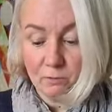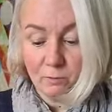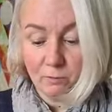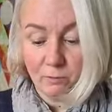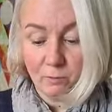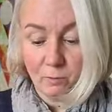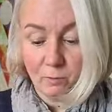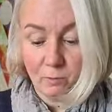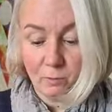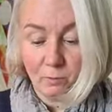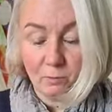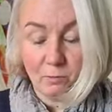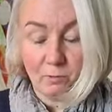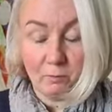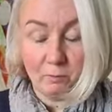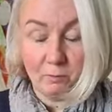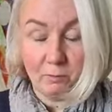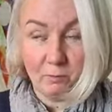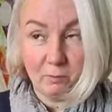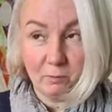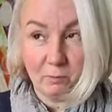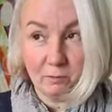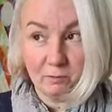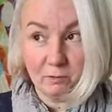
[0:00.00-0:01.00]
for the
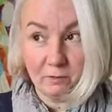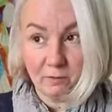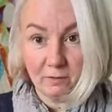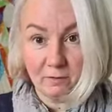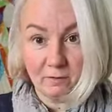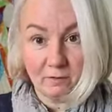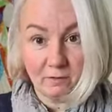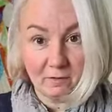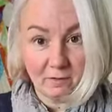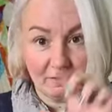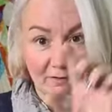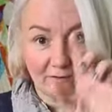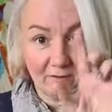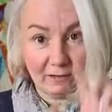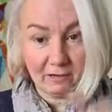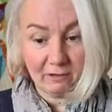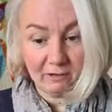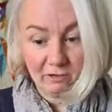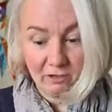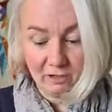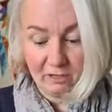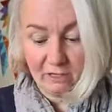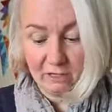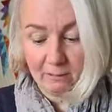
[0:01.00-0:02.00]
borders and the
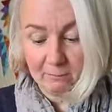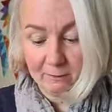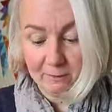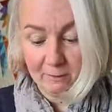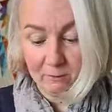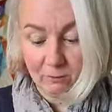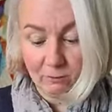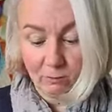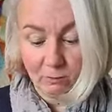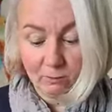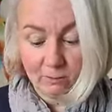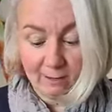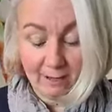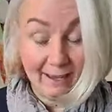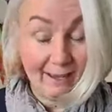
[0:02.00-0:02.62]
sashing in the middle,